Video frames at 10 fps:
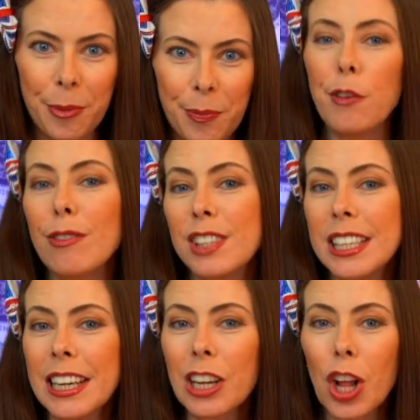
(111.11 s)
If you've
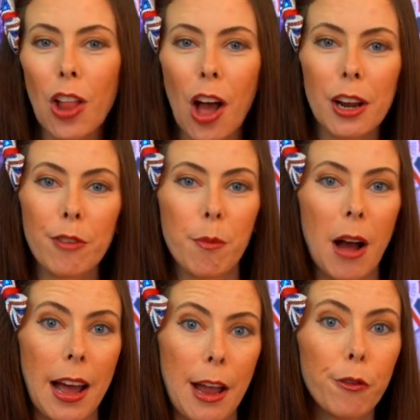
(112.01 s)
seen a lot of
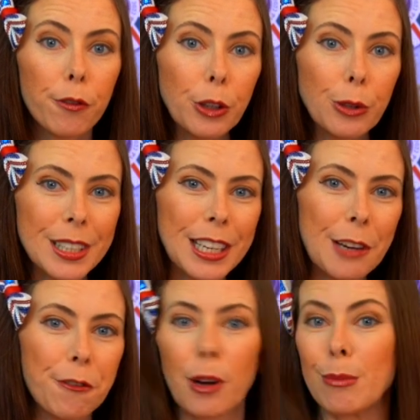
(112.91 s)
my fruit
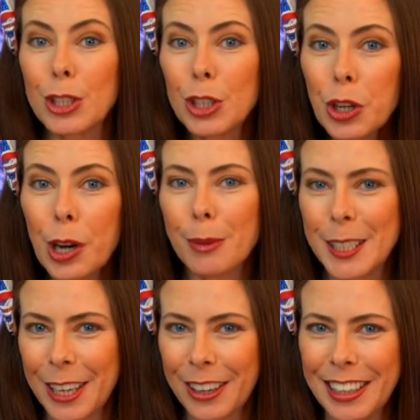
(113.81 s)
tea from syrup
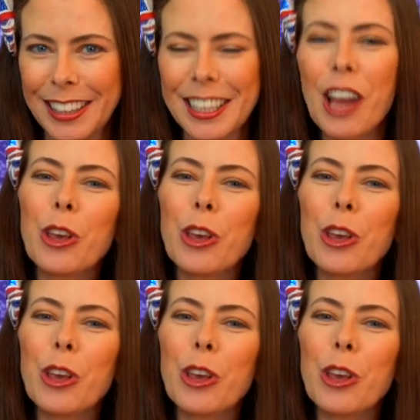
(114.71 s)
series,